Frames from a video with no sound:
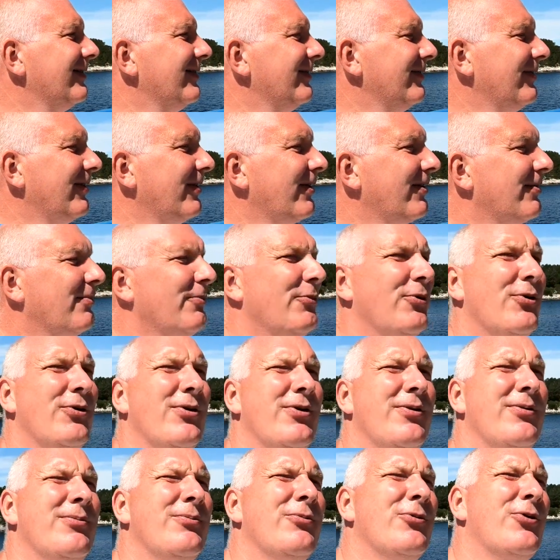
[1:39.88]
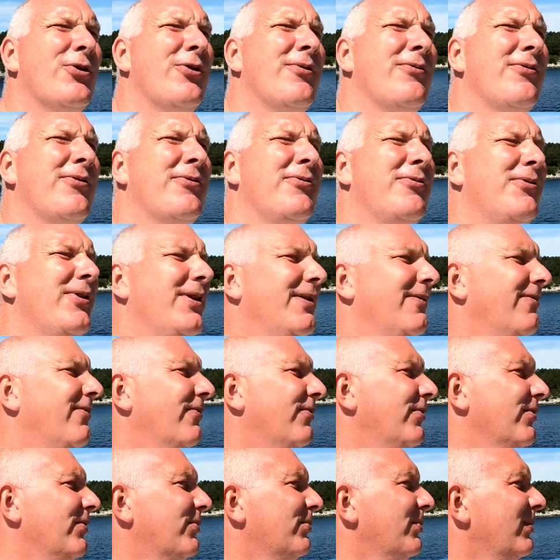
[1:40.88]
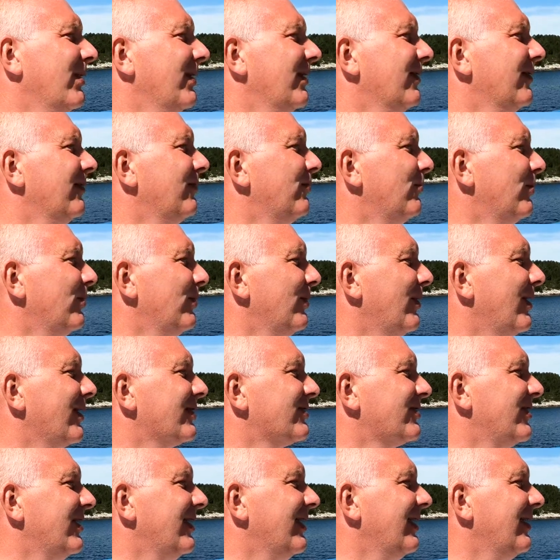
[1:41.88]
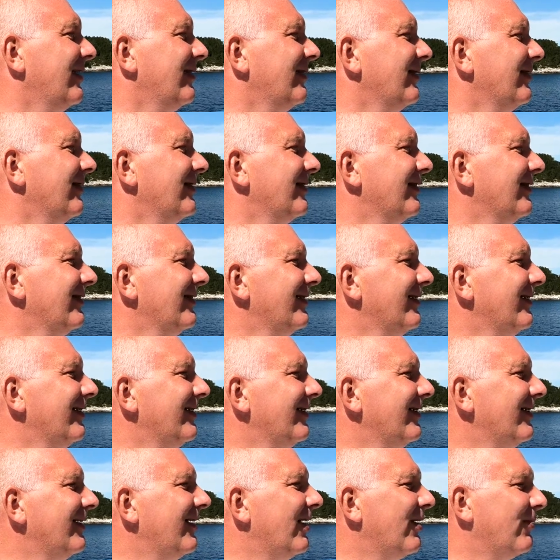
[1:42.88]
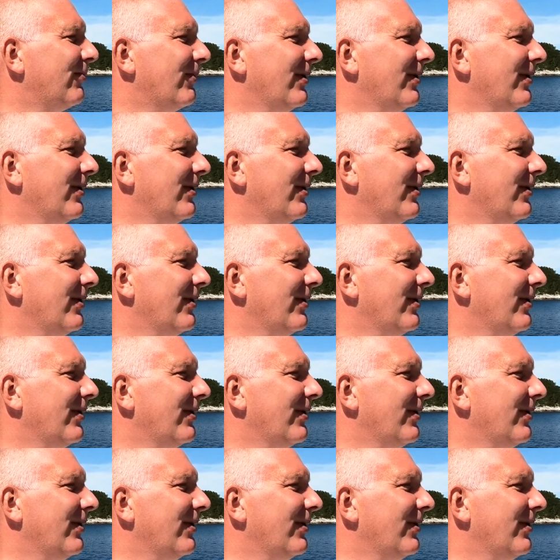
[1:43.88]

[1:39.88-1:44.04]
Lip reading: you get more of a feel for it when you actually are